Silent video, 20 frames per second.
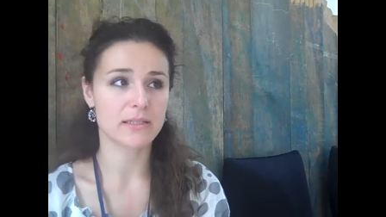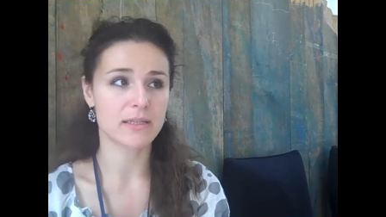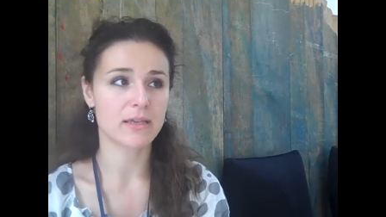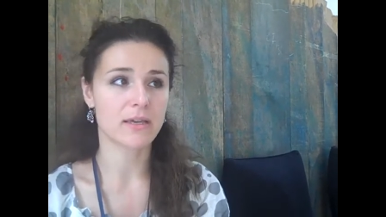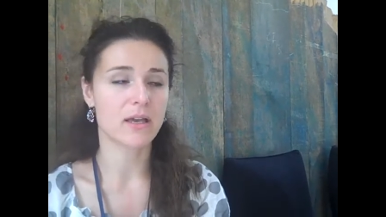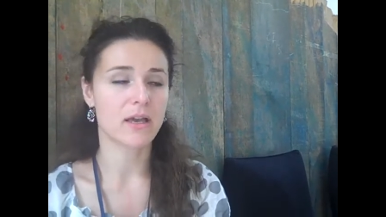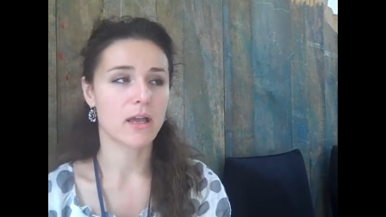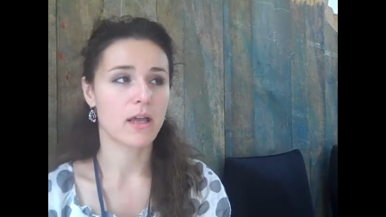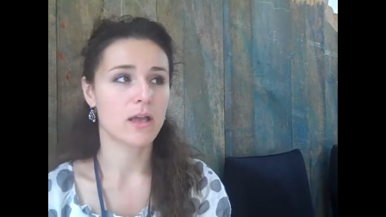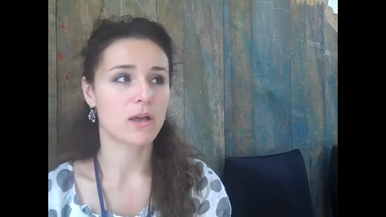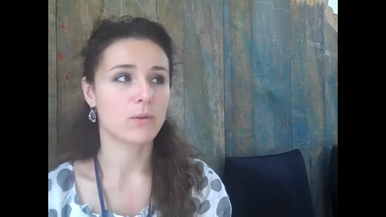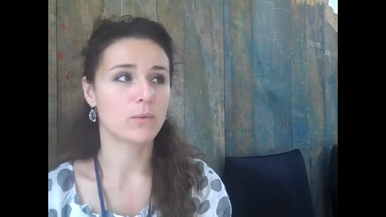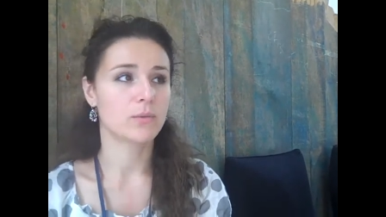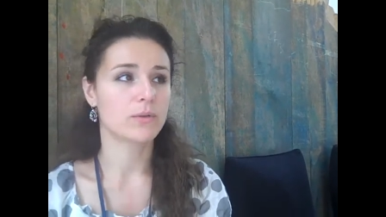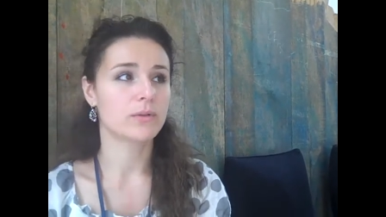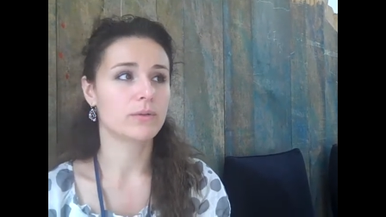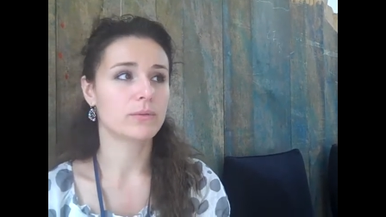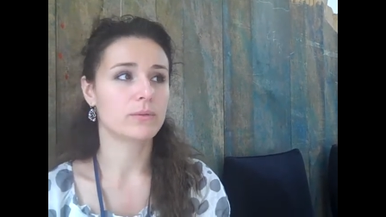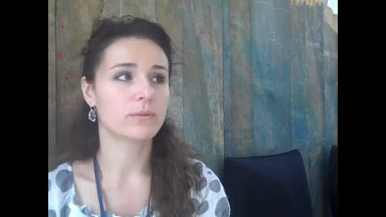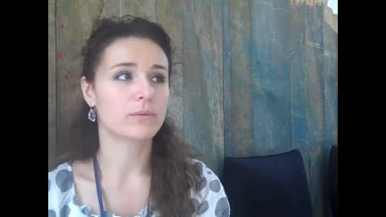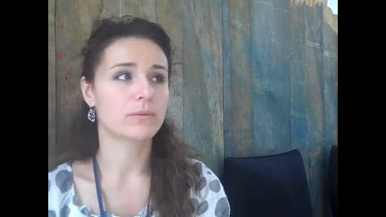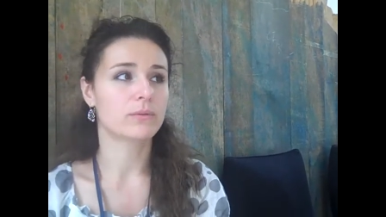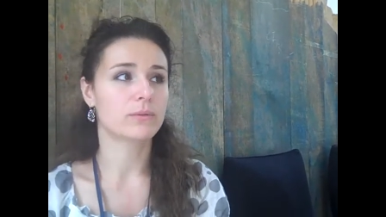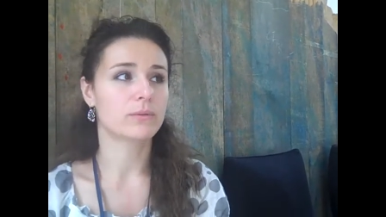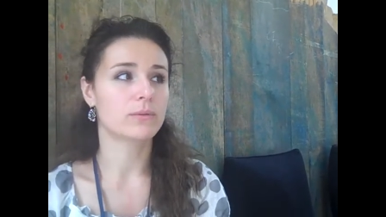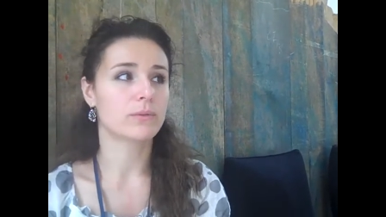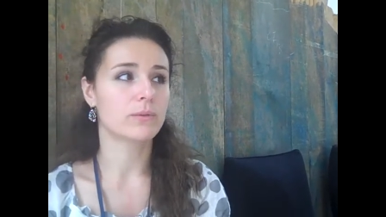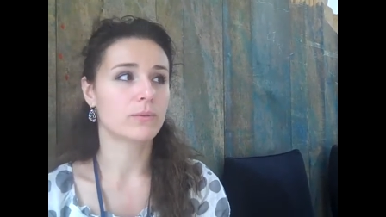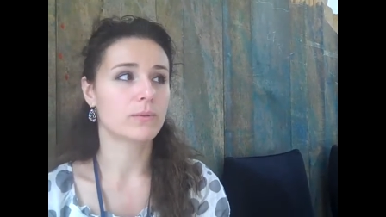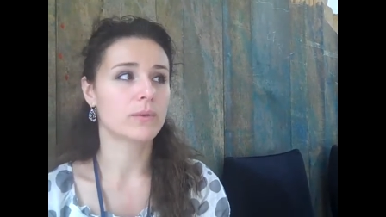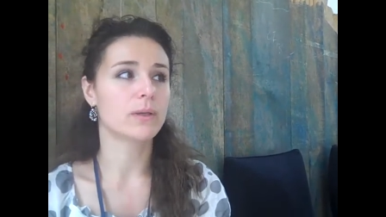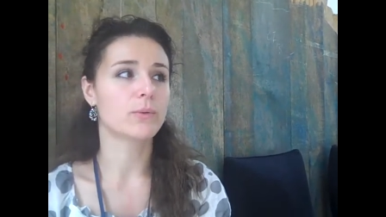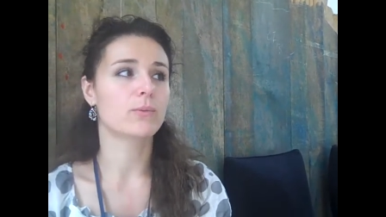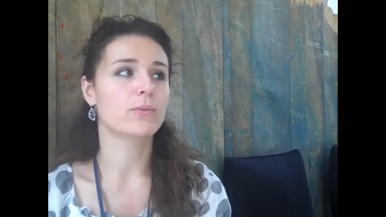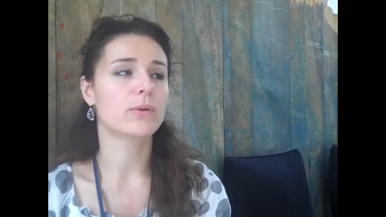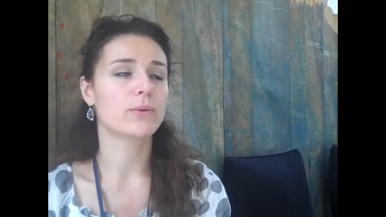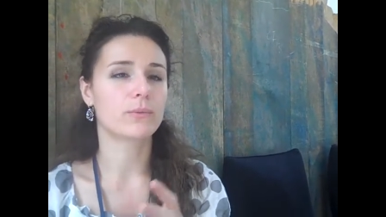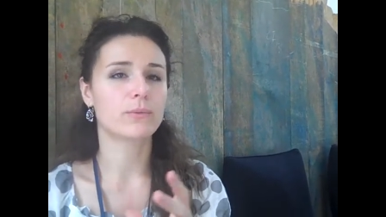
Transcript: we, uh, we, we,